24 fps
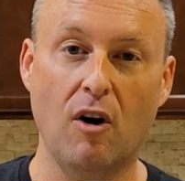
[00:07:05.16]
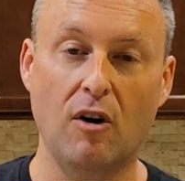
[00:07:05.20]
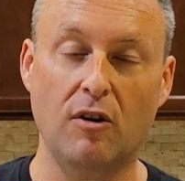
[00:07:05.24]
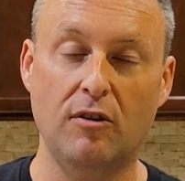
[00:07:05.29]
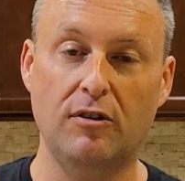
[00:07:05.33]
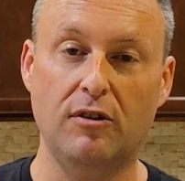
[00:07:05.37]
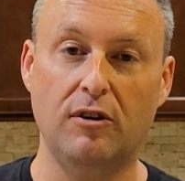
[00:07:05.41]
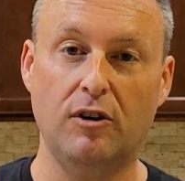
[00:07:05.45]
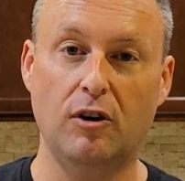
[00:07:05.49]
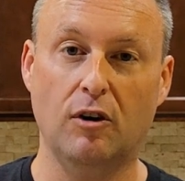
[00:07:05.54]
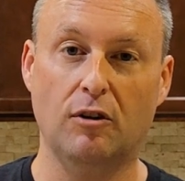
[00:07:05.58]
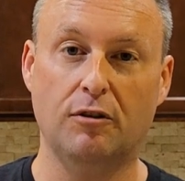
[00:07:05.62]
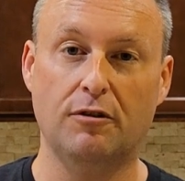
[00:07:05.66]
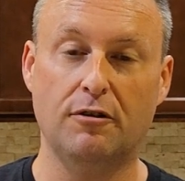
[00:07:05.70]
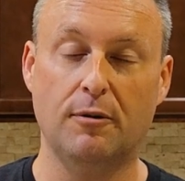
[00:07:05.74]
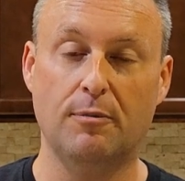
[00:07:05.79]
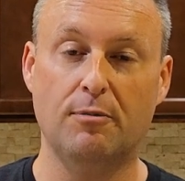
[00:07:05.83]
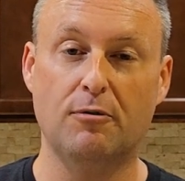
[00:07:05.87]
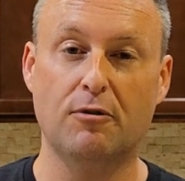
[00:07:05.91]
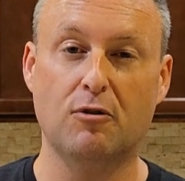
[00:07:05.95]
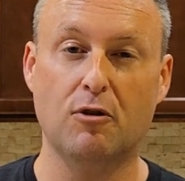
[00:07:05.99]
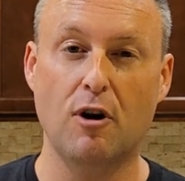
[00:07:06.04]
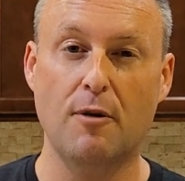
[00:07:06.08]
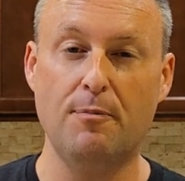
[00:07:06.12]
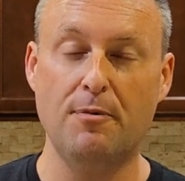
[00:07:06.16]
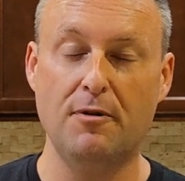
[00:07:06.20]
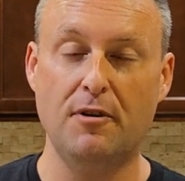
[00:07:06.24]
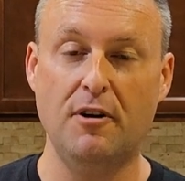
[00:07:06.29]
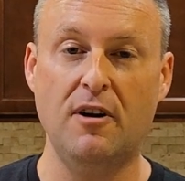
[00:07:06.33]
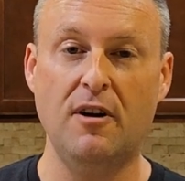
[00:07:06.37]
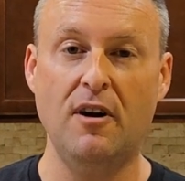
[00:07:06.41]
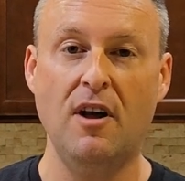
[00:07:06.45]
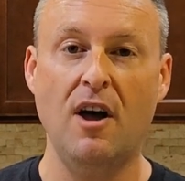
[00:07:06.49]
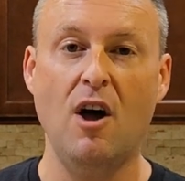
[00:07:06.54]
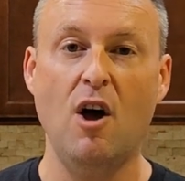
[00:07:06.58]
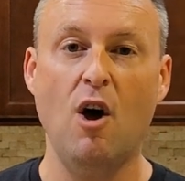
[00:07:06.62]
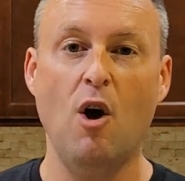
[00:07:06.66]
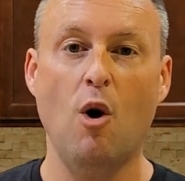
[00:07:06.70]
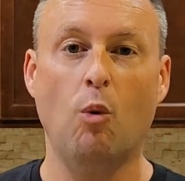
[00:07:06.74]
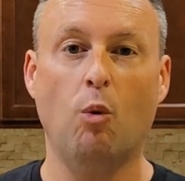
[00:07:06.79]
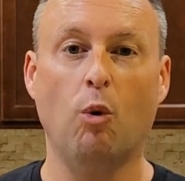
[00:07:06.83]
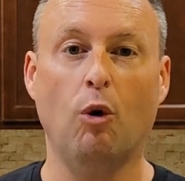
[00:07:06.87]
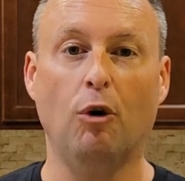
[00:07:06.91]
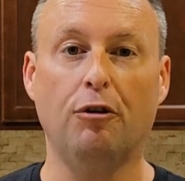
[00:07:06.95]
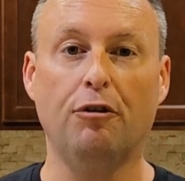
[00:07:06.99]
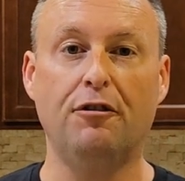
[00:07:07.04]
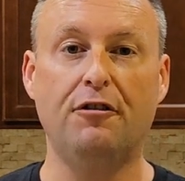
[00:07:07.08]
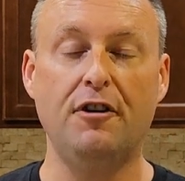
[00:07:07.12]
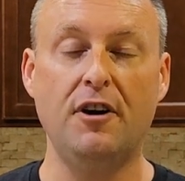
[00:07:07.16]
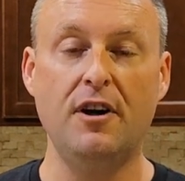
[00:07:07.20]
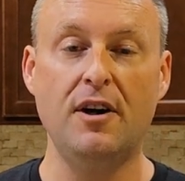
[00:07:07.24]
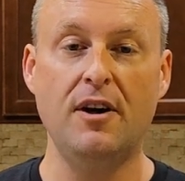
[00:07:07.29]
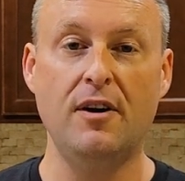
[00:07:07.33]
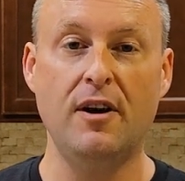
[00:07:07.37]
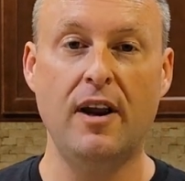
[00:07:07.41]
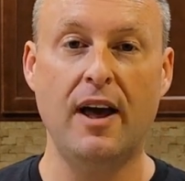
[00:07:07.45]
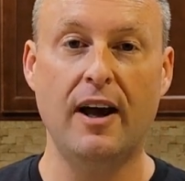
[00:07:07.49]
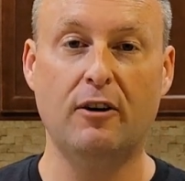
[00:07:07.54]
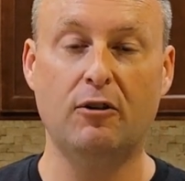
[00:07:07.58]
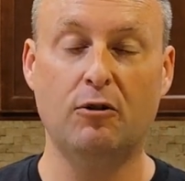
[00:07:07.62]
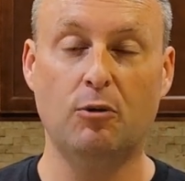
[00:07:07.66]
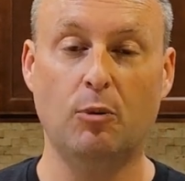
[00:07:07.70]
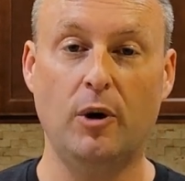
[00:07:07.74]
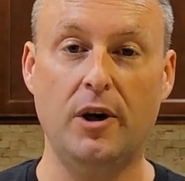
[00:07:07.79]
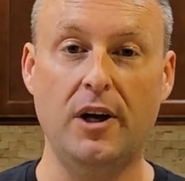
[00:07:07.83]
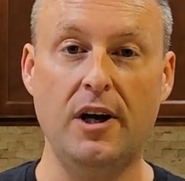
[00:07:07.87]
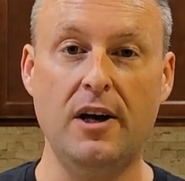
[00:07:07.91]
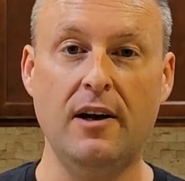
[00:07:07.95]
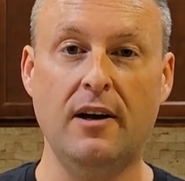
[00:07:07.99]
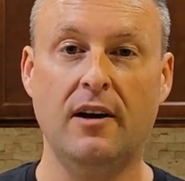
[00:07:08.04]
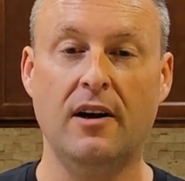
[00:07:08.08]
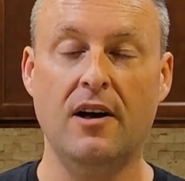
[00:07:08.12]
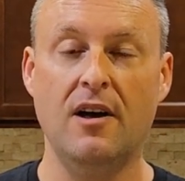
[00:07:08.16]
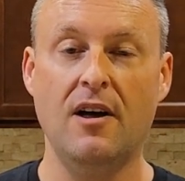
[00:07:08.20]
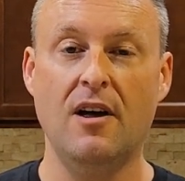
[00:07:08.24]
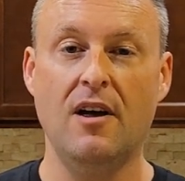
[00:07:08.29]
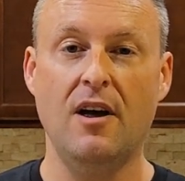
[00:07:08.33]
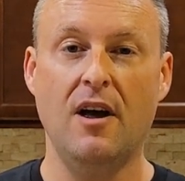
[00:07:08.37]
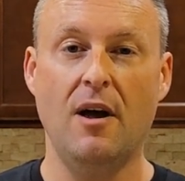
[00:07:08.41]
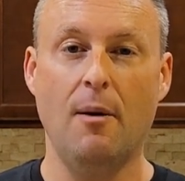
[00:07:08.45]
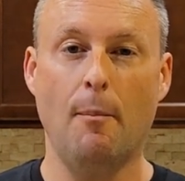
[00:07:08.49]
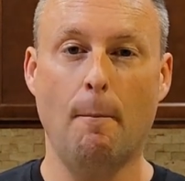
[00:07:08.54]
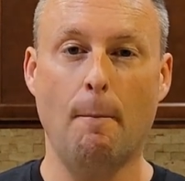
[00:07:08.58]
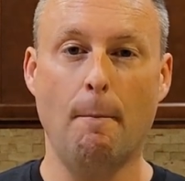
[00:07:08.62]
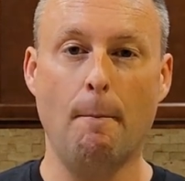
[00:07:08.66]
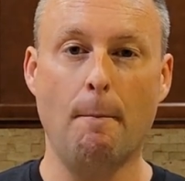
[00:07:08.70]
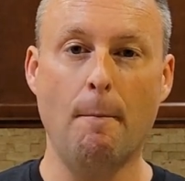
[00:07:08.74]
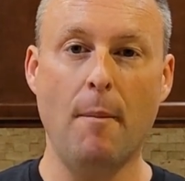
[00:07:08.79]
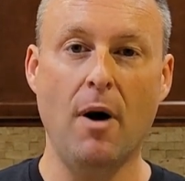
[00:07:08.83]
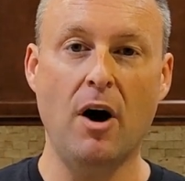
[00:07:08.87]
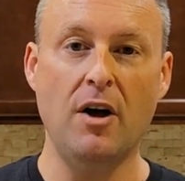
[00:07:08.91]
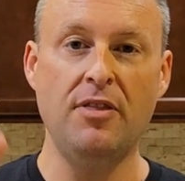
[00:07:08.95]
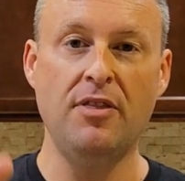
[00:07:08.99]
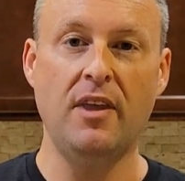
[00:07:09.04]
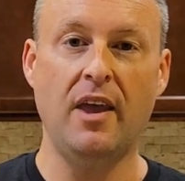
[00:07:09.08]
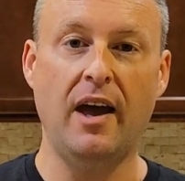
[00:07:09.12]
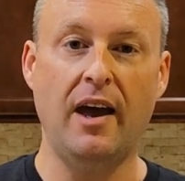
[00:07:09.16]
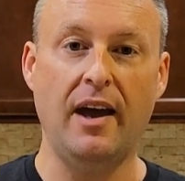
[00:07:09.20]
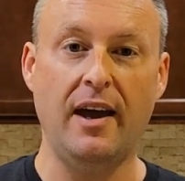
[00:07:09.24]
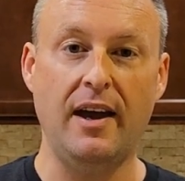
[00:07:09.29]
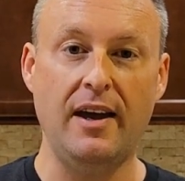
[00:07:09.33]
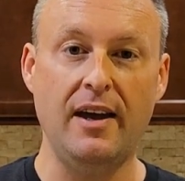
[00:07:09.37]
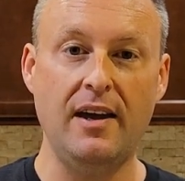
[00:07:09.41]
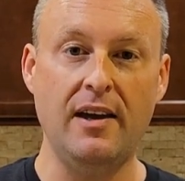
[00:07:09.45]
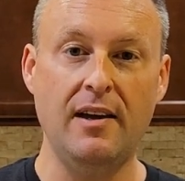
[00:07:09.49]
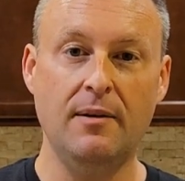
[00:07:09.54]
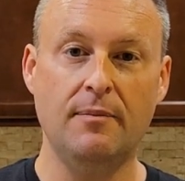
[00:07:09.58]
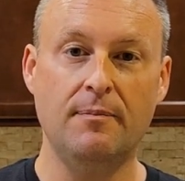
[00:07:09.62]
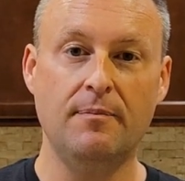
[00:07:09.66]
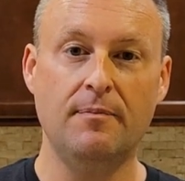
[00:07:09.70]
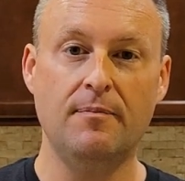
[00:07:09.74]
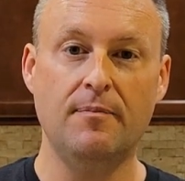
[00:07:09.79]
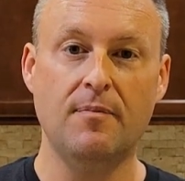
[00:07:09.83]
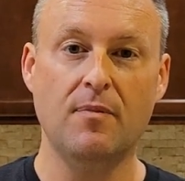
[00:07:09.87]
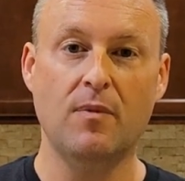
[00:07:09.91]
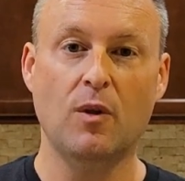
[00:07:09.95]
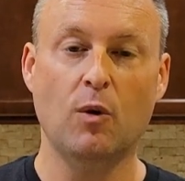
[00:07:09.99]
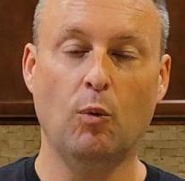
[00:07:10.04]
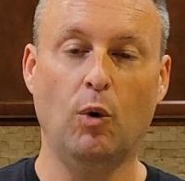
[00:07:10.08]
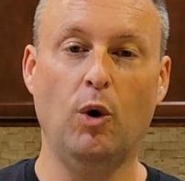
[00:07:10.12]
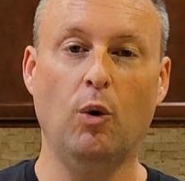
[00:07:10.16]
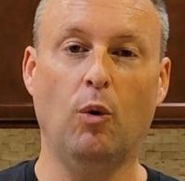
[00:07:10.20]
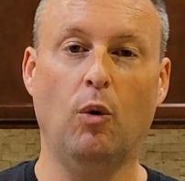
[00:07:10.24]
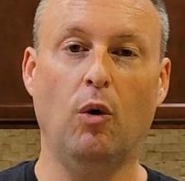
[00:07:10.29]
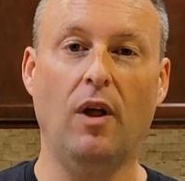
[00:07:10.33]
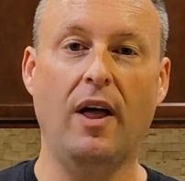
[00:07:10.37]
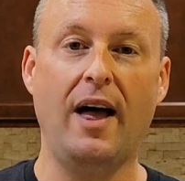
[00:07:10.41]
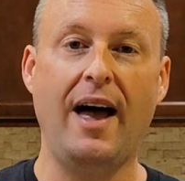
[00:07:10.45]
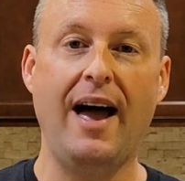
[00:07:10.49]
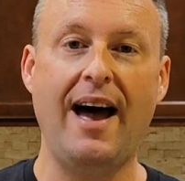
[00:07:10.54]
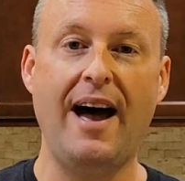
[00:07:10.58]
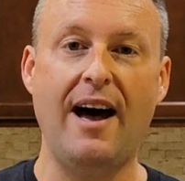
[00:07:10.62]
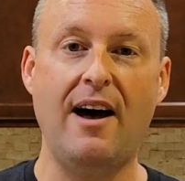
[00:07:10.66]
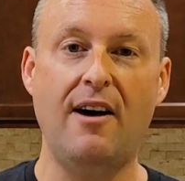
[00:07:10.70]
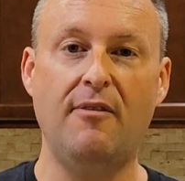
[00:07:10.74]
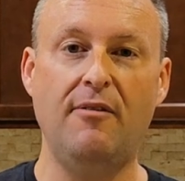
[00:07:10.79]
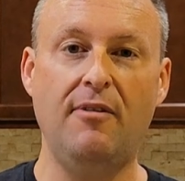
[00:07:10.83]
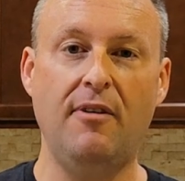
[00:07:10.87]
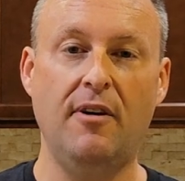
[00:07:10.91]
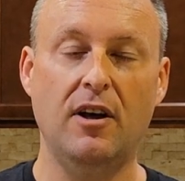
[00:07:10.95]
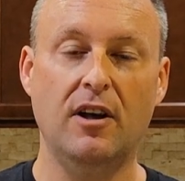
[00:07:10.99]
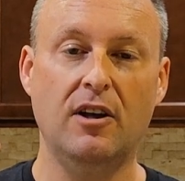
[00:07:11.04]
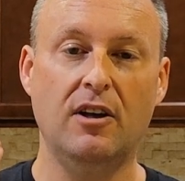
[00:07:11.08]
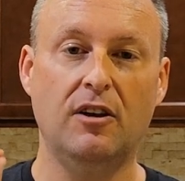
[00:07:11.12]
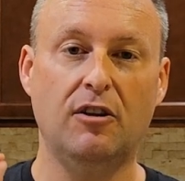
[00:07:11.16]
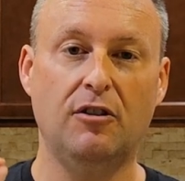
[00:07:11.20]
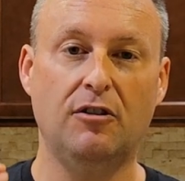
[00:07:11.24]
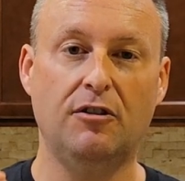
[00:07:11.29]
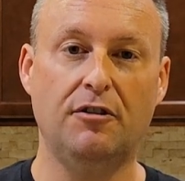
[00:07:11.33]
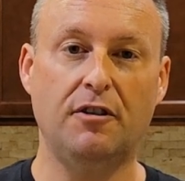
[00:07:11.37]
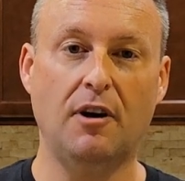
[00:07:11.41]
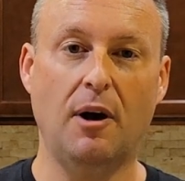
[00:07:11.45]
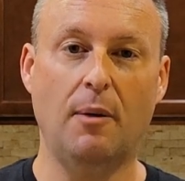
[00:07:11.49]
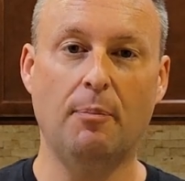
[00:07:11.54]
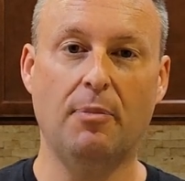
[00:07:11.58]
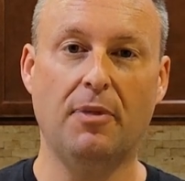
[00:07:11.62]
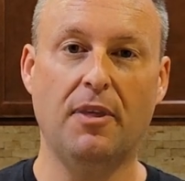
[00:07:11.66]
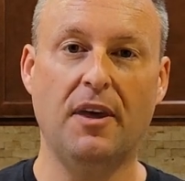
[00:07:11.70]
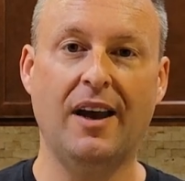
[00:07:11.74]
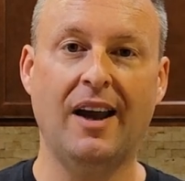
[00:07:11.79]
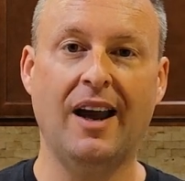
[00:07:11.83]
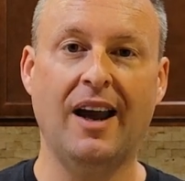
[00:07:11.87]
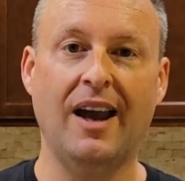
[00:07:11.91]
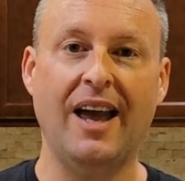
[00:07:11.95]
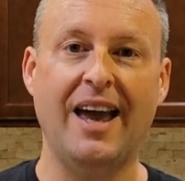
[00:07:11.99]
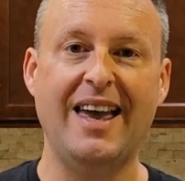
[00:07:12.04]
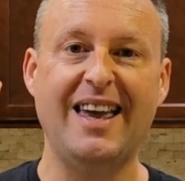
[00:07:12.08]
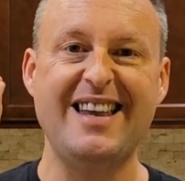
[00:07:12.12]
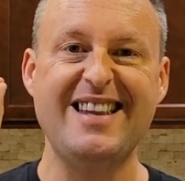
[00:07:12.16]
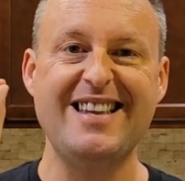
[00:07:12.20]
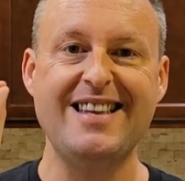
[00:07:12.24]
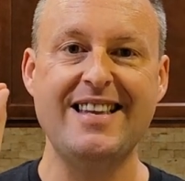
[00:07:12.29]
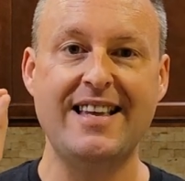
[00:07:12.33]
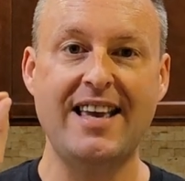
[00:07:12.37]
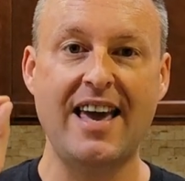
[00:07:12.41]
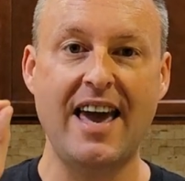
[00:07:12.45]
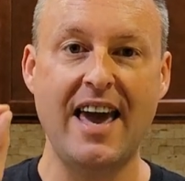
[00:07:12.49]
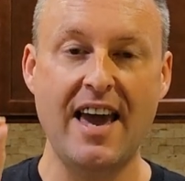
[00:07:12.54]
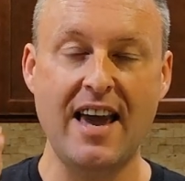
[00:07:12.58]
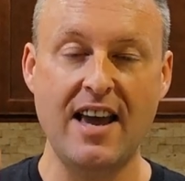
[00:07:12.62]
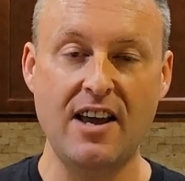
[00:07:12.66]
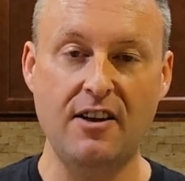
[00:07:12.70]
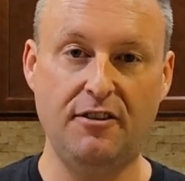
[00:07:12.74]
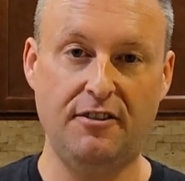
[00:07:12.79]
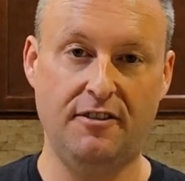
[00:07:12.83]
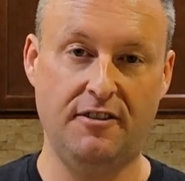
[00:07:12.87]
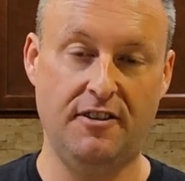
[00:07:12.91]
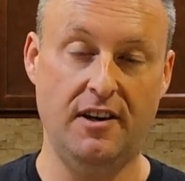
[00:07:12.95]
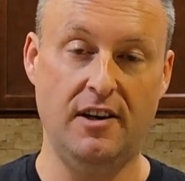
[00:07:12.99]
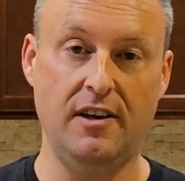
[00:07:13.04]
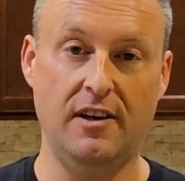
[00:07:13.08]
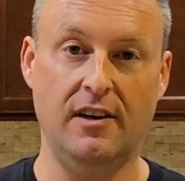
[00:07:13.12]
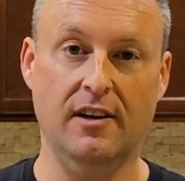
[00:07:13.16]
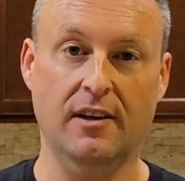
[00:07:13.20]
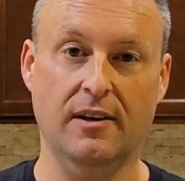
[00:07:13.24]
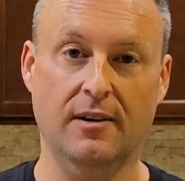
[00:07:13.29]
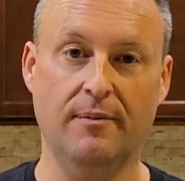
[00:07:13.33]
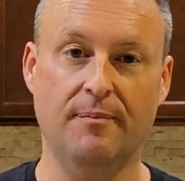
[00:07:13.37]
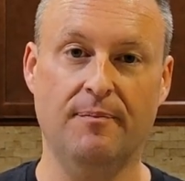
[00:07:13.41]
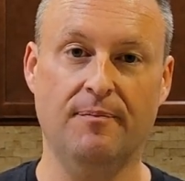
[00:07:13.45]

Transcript: earned your subscription. We'll see you next week, Monday. We will have something tasty.